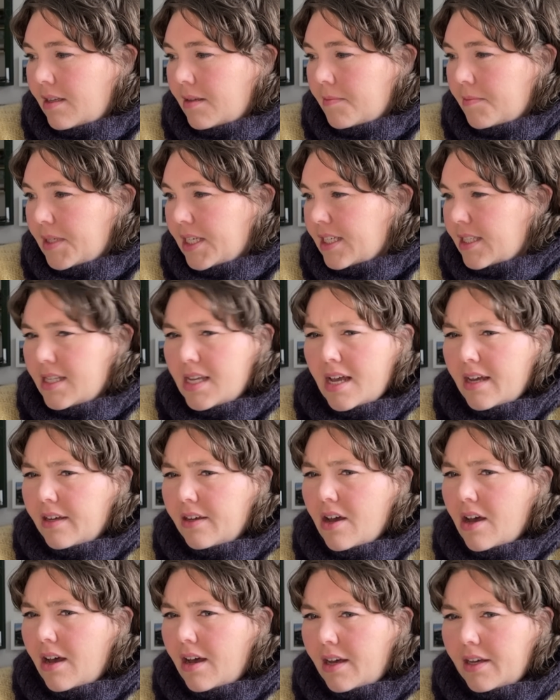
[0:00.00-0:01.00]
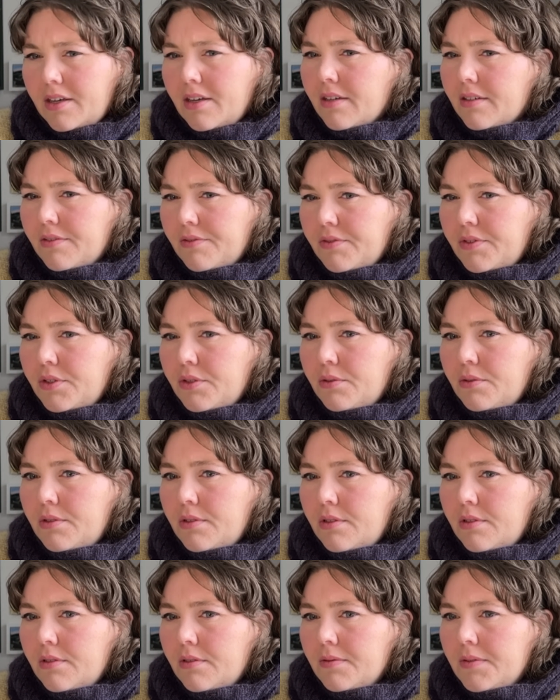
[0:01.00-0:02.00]
Because yeah, I got
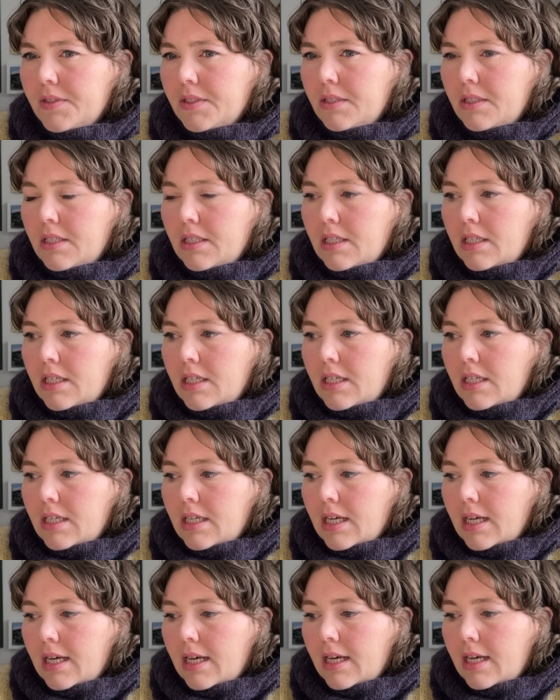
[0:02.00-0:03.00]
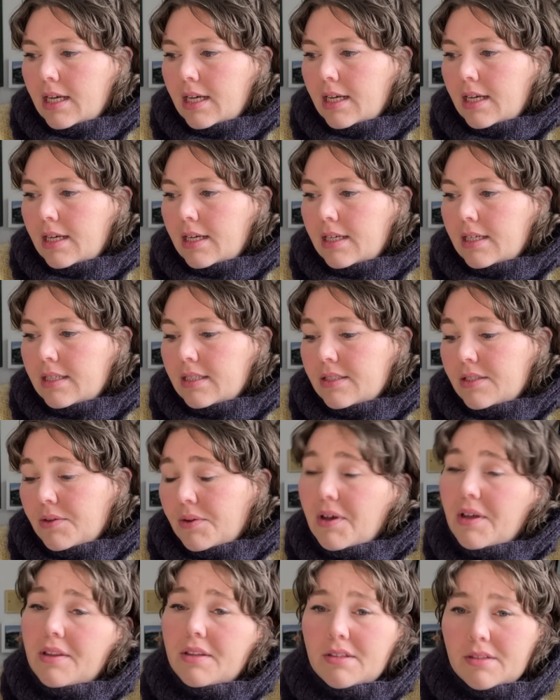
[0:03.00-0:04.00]
confused. So
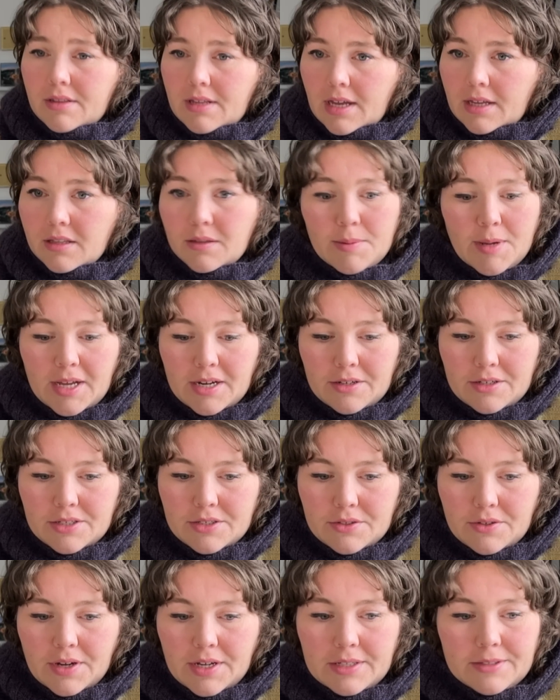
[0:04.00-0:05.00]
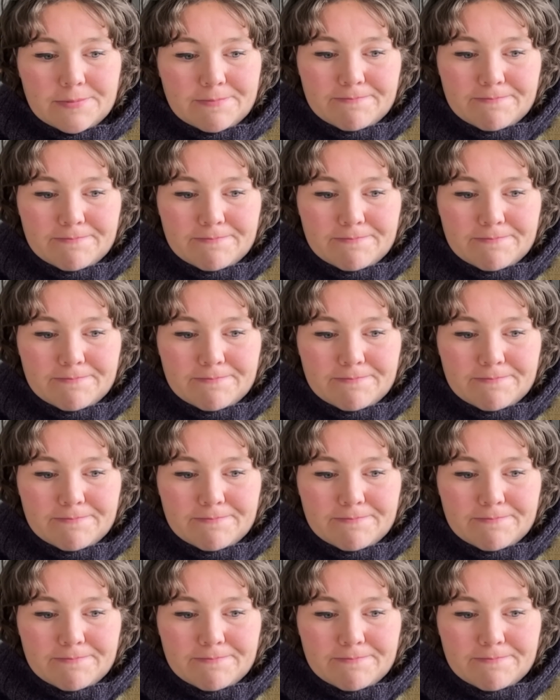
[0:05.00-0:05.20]
other than that, the pattern is great.